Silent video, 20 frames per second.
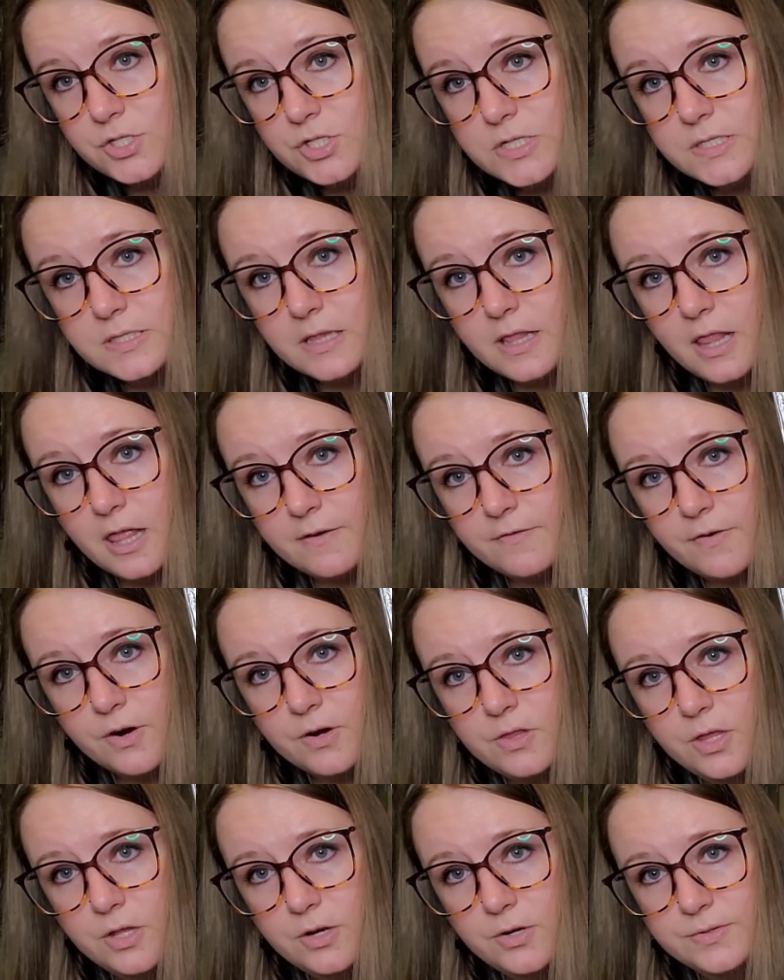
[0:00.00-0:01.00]
just love
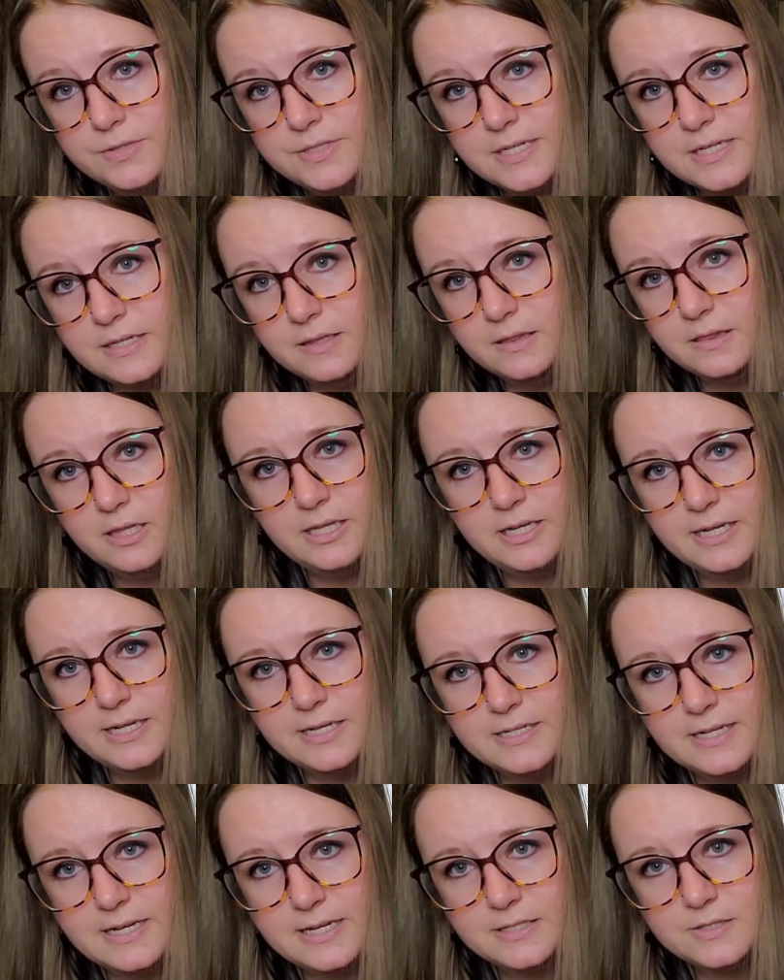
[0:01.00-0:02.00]
her little D
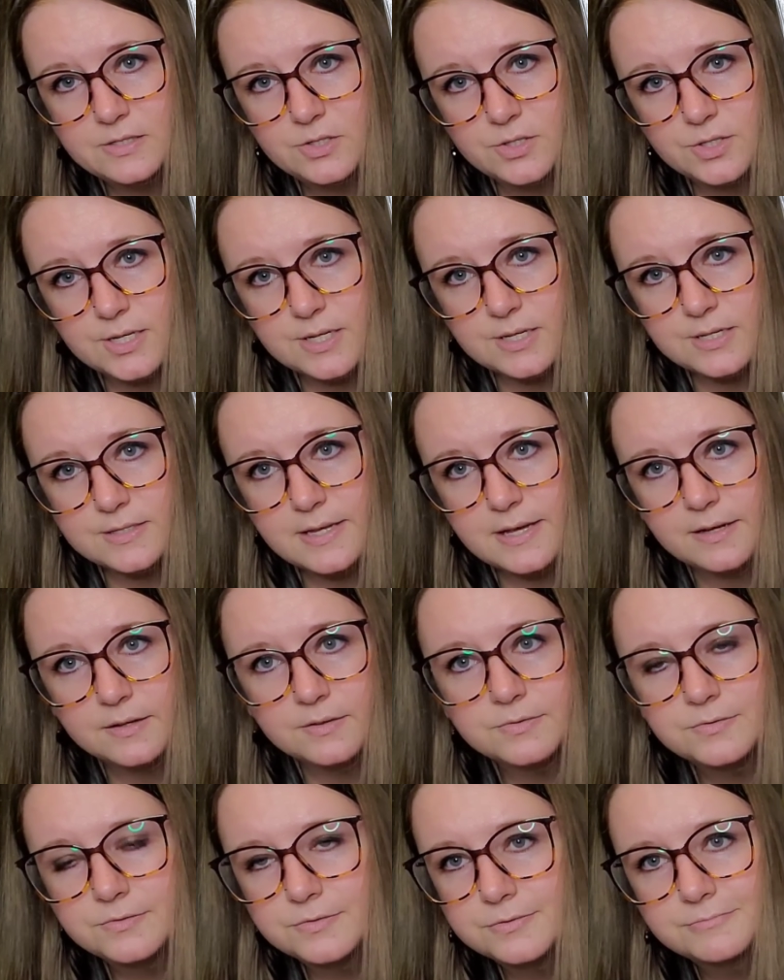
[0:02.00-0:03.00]
Lydia Deetz looking
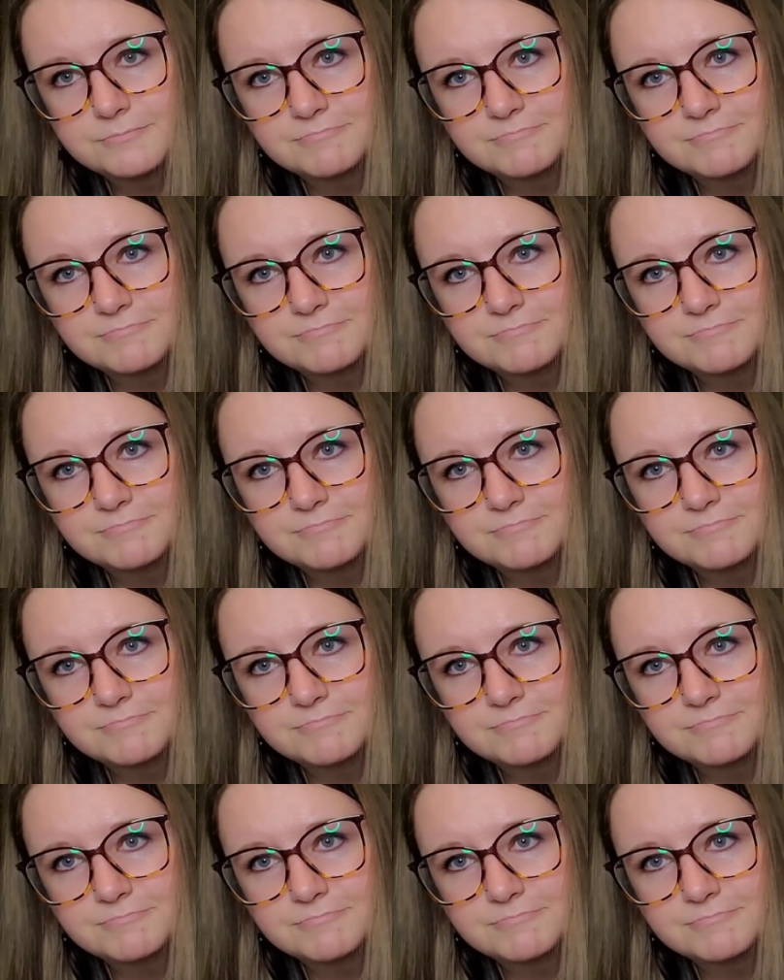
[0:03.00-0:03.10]
self.